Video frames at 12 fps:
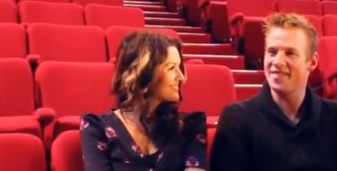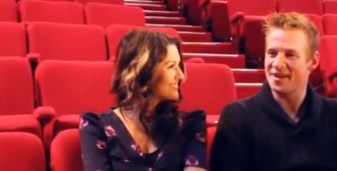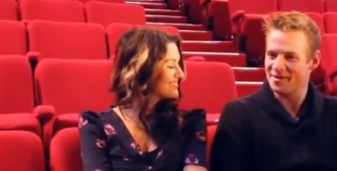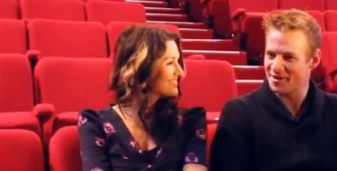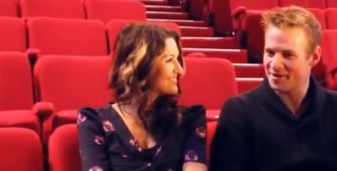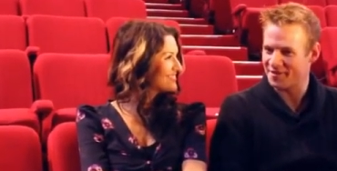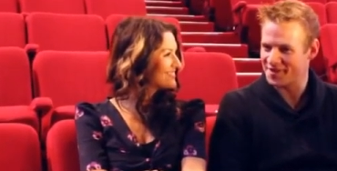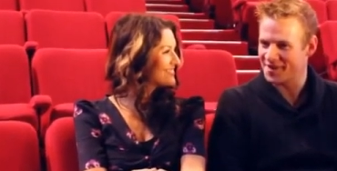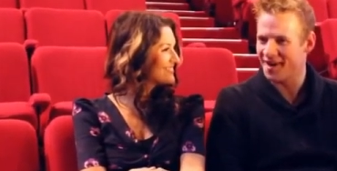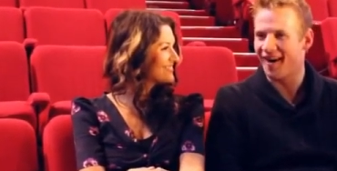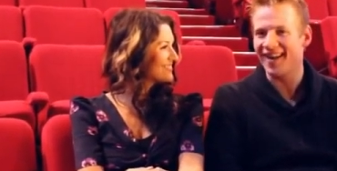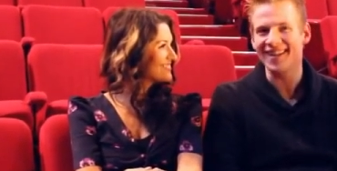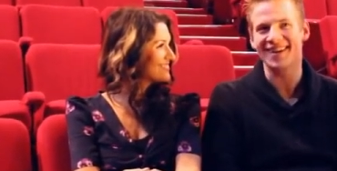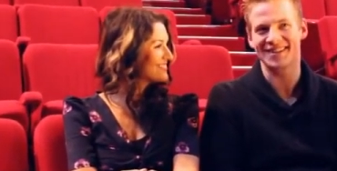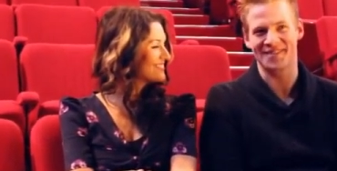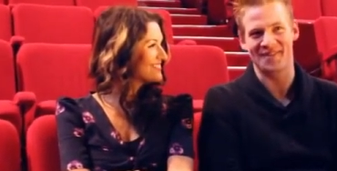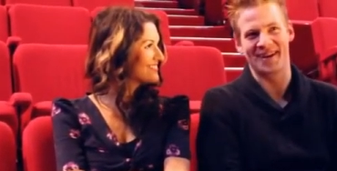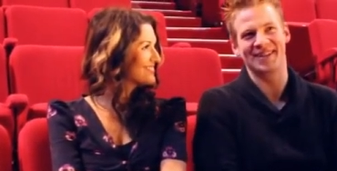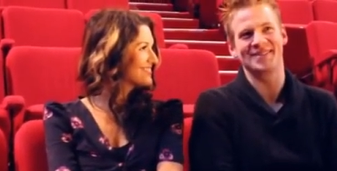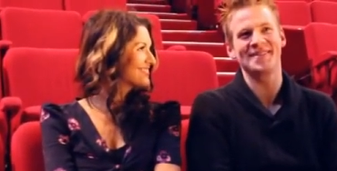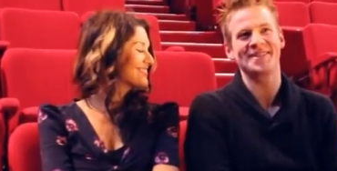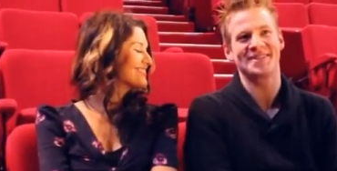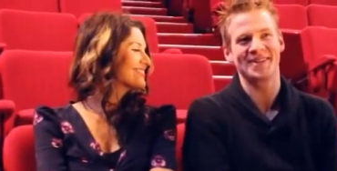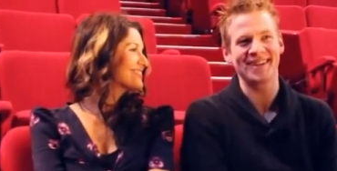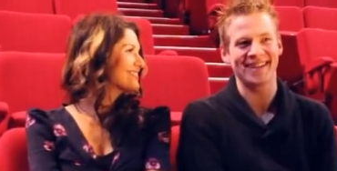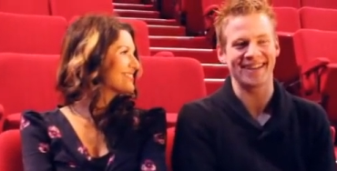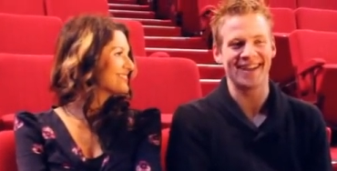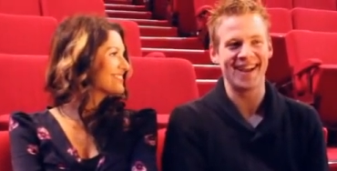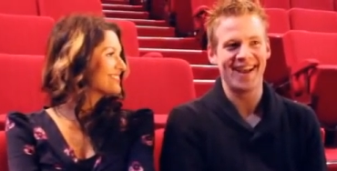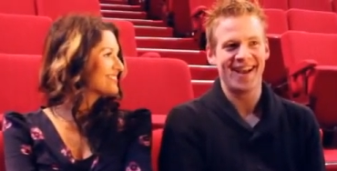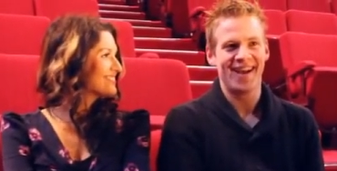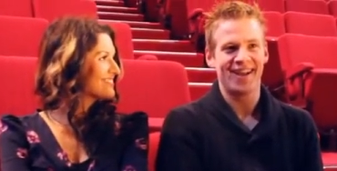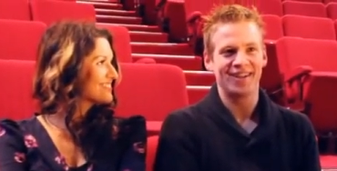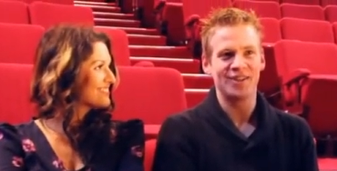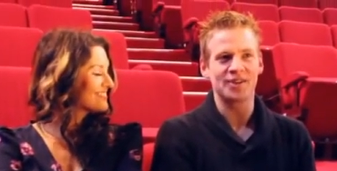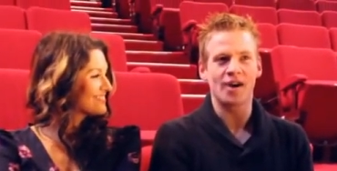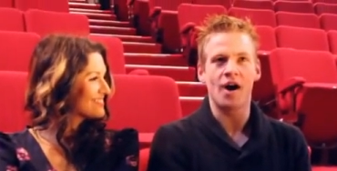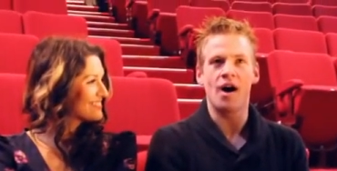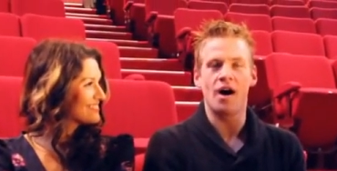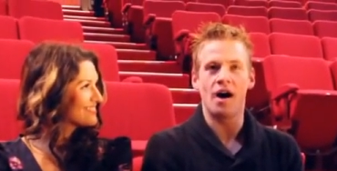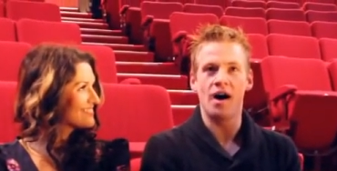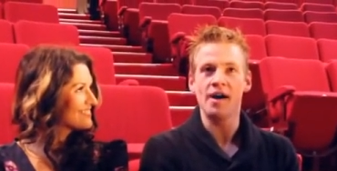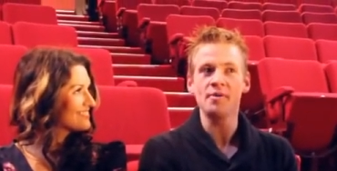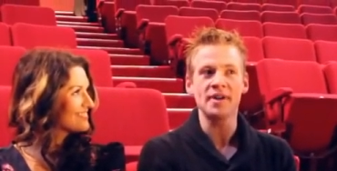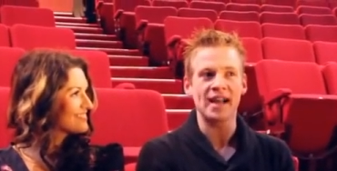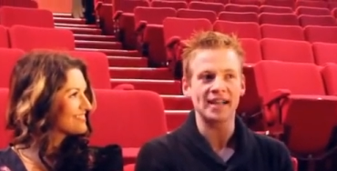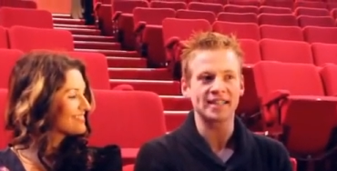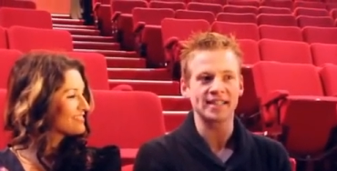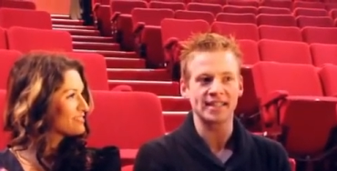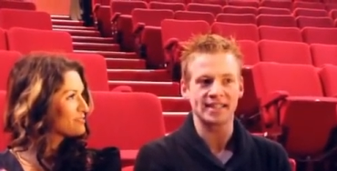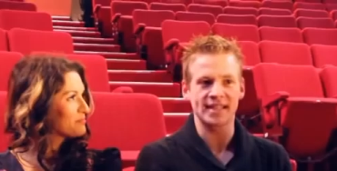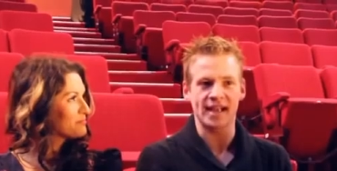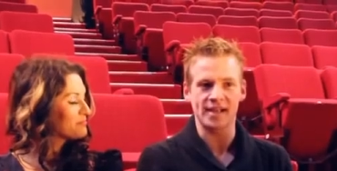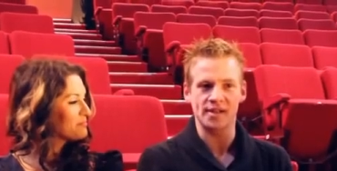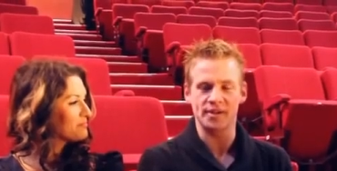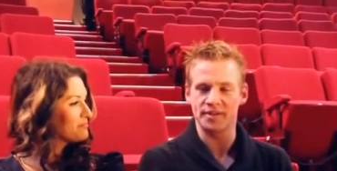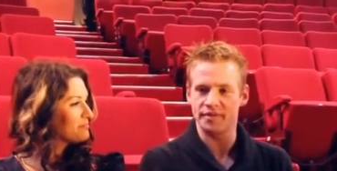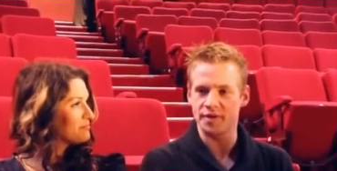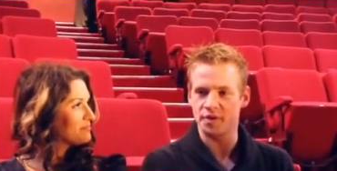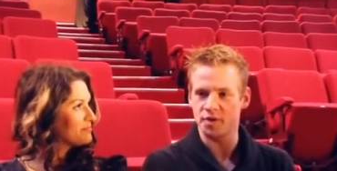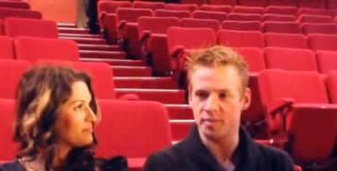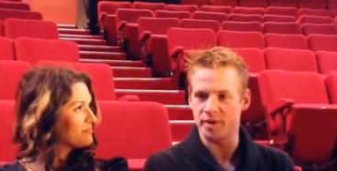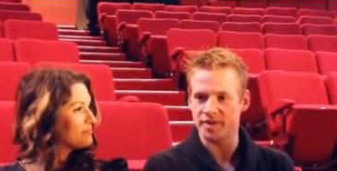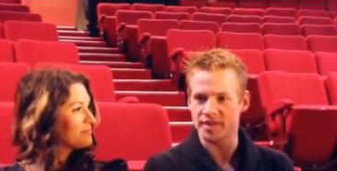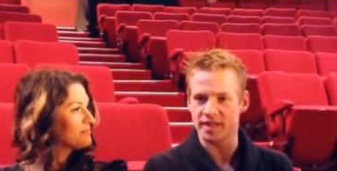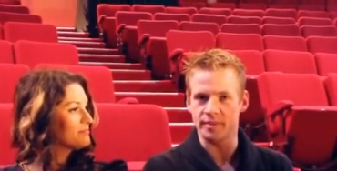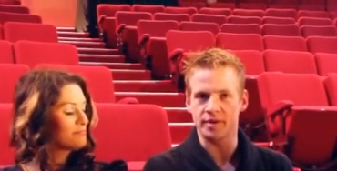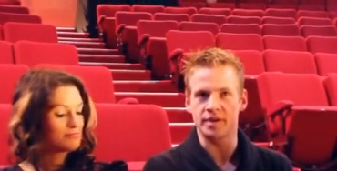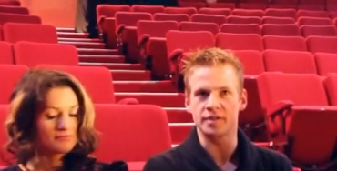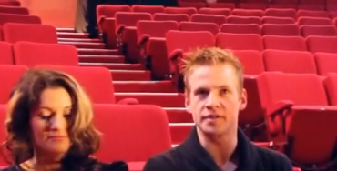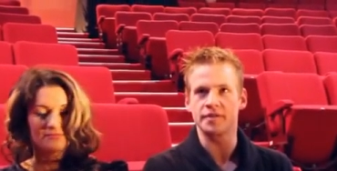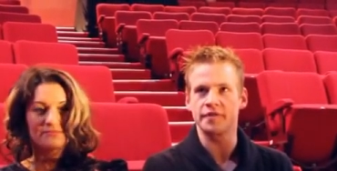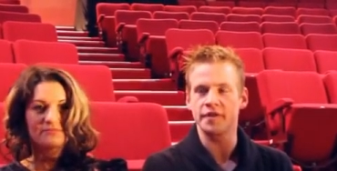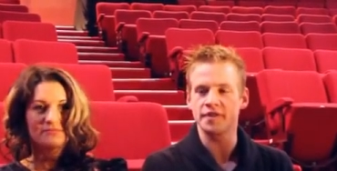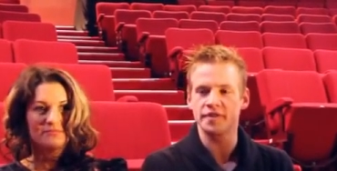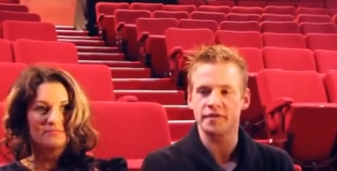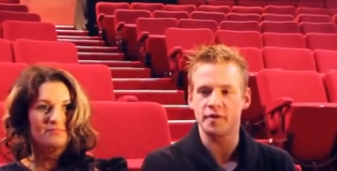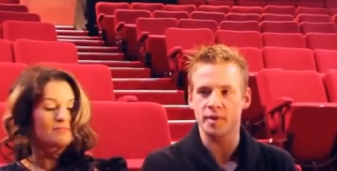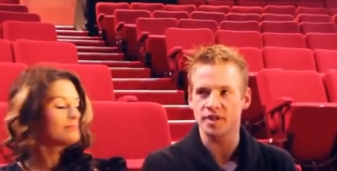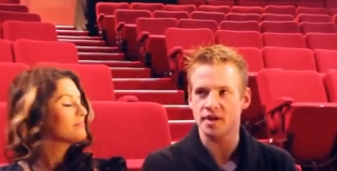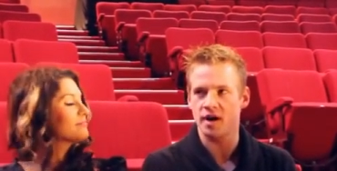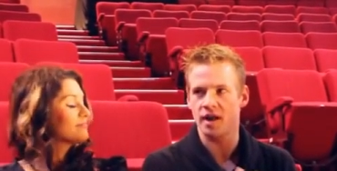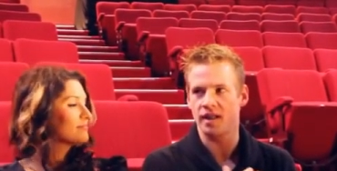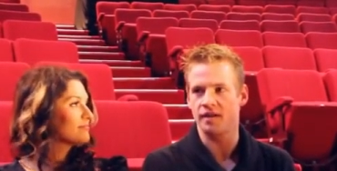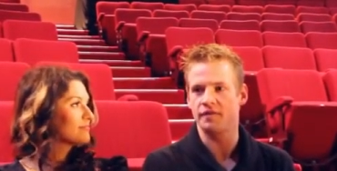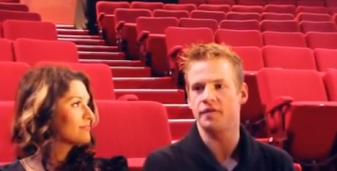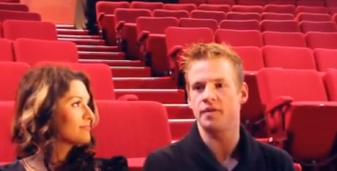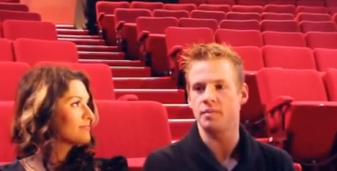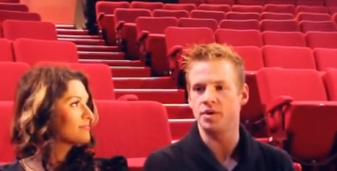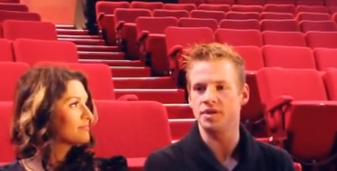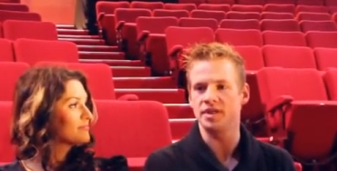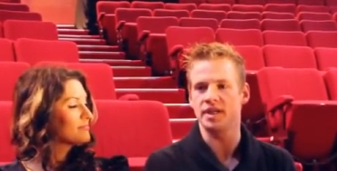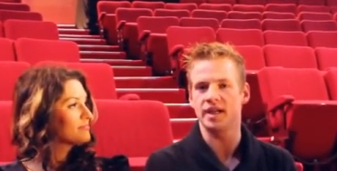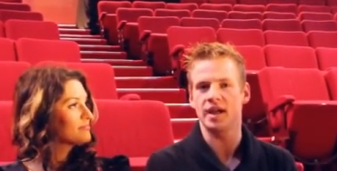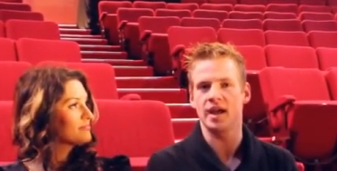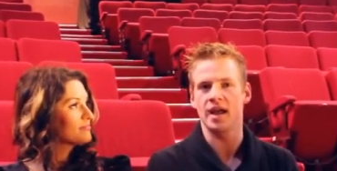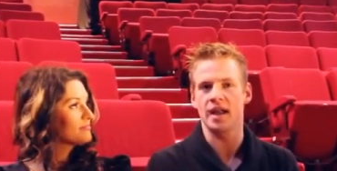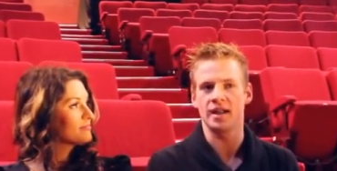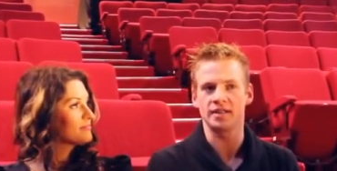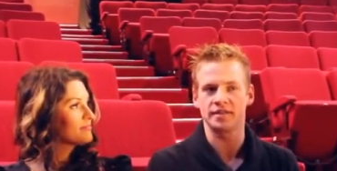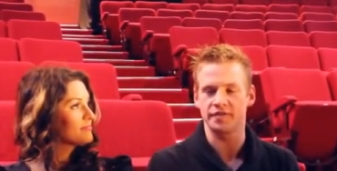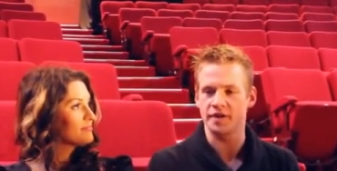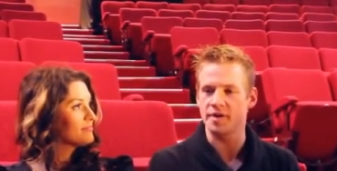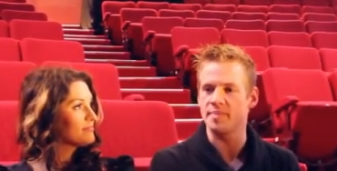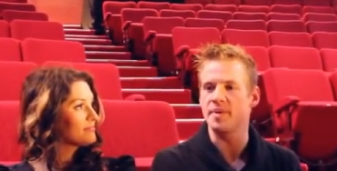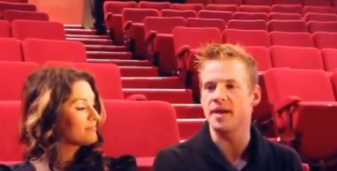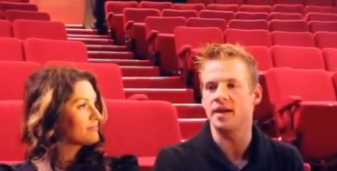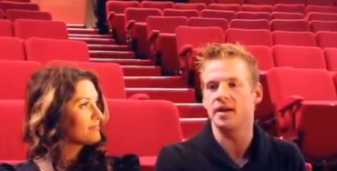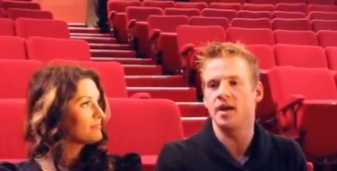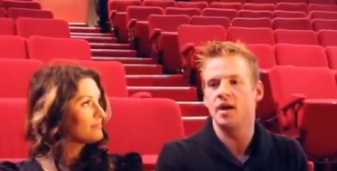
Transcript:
Speaker 1: there were a few highlights for me. It's a bit tricky. Look, I would actually say close every door personally because yeah. first and foremost, I love the music mm-hmm. and it's very big.